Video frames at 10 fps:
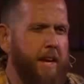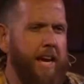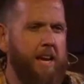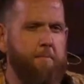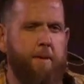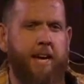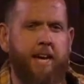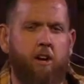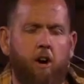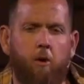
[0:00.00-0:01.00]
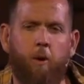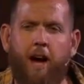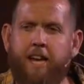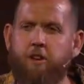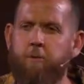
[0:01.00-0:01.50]
Amen. All
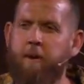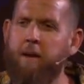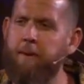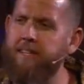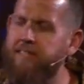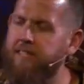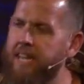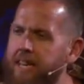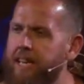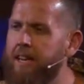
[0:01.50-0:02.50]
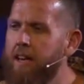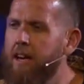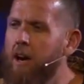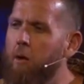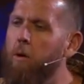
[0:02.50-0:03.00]
right, you may be seated.
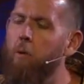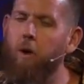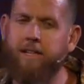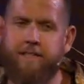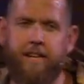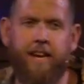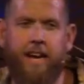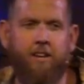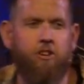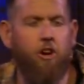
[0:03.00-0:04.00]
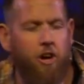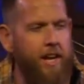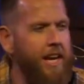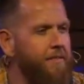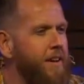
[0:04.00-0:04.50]
Well, once again,
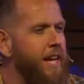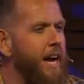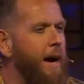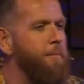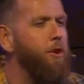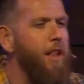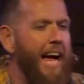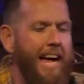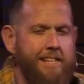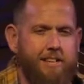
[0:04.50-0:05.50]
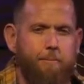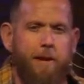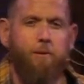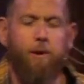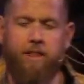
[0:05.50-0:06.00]
good evening. I'm glad to
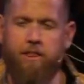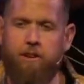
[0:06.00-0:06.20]
be with